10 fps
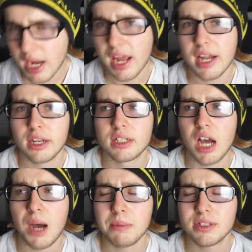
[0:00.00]
And
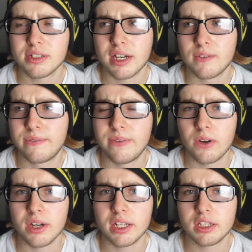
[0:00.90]
Thomas is a
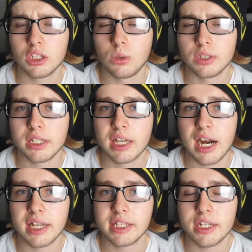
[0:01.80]
very lonely
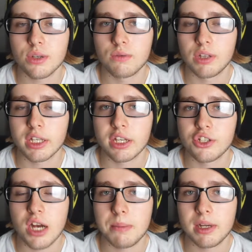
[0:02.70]
guy, and they do a really good
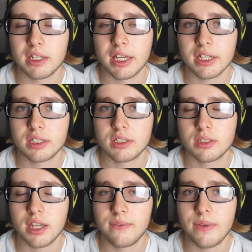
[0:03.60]
job at
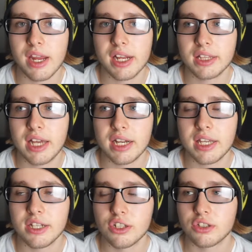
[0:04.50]
conveying that
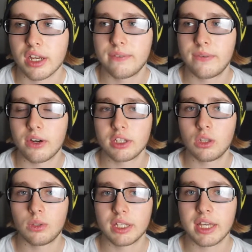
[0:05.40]
he's just a very
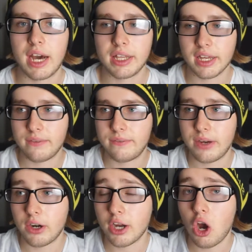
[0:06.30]
lonely guy in a
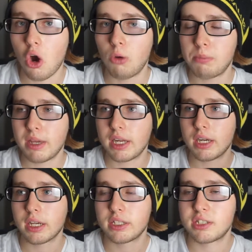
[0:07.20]
very
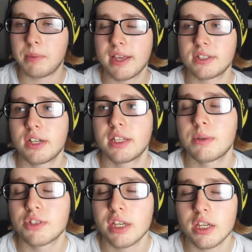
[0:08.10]
open space or anything,
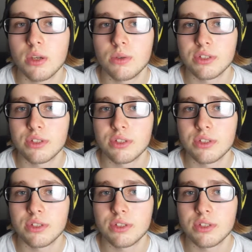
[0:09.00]
which they use